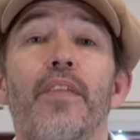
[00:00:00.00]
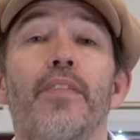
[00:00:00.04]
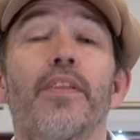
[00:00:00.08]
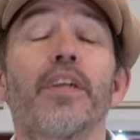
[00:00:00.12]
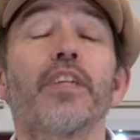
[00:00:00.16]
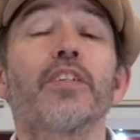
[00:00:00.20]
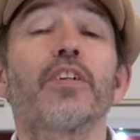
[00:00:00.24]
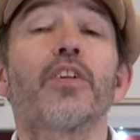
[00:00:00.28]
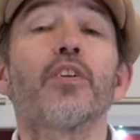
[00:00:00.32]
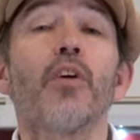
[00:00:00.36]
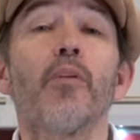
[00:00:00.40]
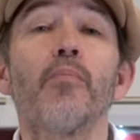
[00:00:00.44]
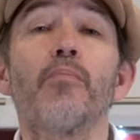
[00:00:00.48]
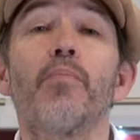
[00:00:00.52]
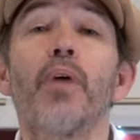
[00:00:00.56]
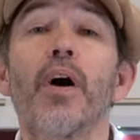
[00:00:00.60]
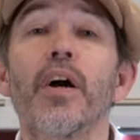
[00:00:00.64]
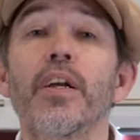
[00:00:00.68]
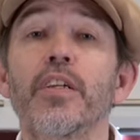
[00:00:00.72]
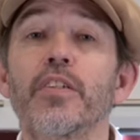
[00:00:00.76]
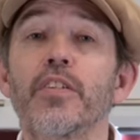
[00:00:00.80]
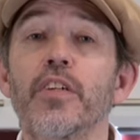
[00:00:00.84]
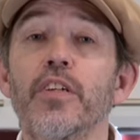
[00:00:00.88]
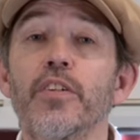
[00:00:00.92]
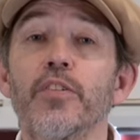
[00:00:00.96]
these are not
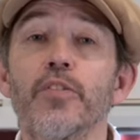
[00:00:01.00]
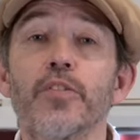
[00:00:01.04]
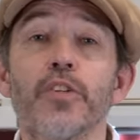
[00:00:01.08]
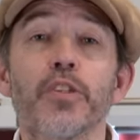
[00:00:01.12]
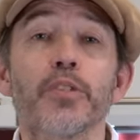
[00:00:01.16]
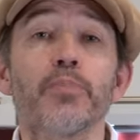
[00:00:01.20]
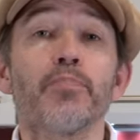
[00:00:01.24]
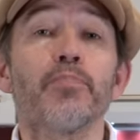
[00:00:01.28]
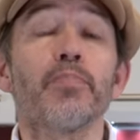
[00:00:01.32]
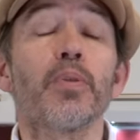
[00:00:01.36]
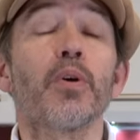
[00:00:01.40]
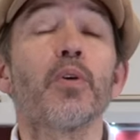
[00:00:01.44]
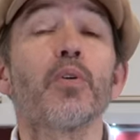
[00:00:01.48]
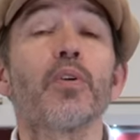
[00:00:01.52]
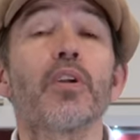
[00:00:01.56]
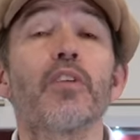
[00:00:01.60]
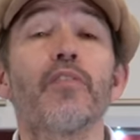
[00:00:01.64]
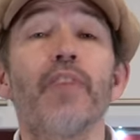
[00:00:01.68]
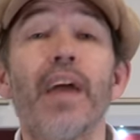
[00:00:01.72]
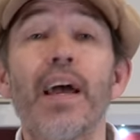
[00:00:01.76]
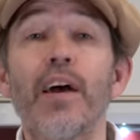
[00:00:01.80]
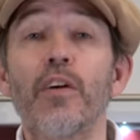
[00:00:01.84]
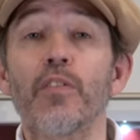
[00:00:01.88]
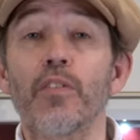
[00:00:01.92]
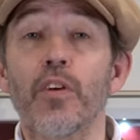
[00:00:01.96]
bikes that you just poodle
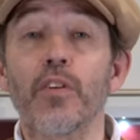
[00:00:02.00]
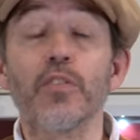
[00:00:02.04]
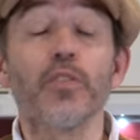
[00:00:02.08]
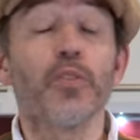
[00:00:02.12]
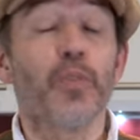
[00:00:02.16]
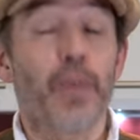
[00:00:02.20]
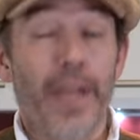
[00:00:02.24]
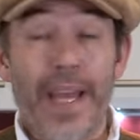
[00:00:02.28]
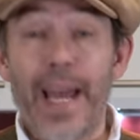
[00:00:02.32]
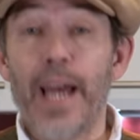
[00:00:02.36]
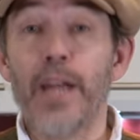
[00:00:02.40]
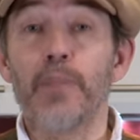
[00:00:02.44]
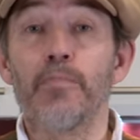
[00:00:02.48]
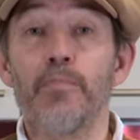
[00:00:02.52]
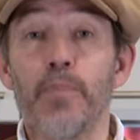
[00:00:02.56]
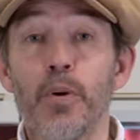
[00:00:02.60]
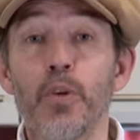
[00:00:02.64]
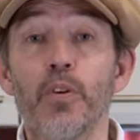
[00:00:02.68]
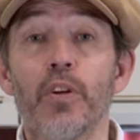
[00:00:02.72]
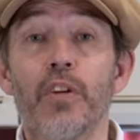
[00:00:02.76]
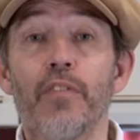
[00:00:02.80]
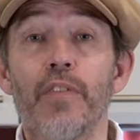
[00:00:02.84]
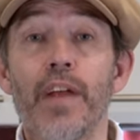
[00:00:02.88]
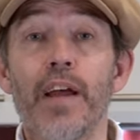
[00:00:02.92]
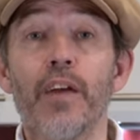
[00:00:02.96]
around on. You can
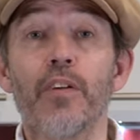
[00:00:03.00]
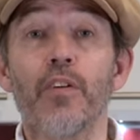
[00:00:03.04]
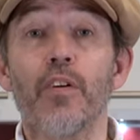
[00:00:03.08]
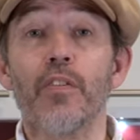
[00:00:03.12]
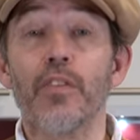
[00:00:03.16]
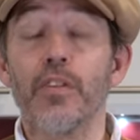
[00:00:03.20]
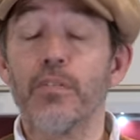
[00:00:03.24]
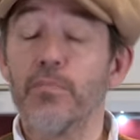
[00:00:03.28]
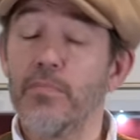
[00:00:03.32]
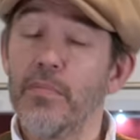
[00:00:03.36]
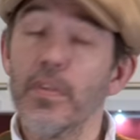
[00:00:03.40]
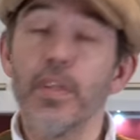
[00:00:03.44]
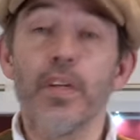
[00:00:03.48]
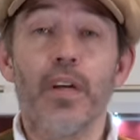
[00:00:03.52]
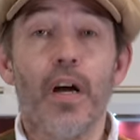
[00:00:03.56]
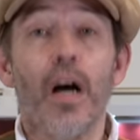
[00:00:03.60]
poodle around on them.